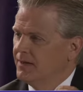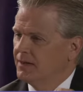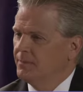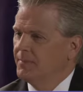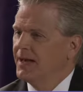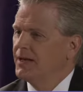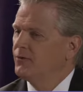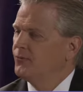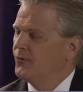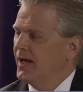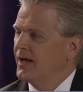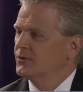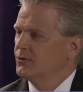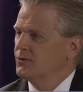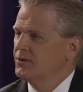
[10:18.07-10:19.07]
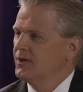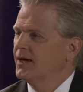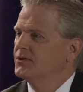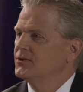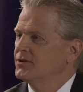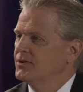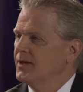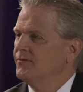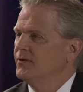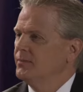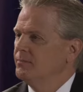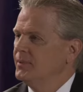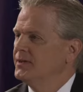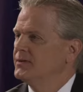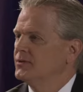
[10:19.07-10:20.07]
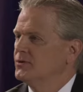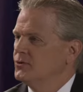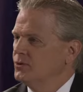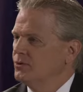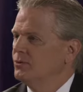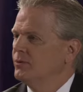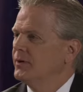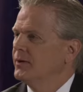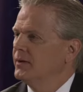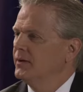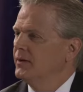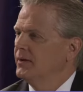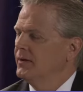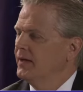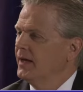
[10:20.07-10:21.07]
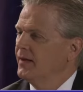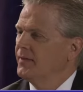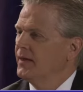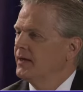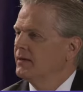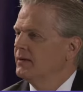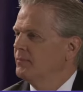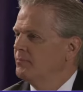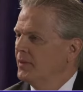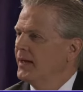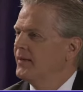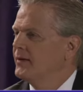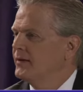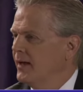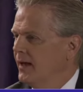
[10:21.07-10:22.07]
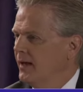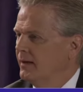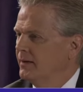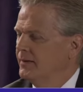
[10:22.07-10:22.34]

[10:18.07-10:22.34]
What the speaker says: the manufacturer touches every piece of jewelry and they can apply the tag.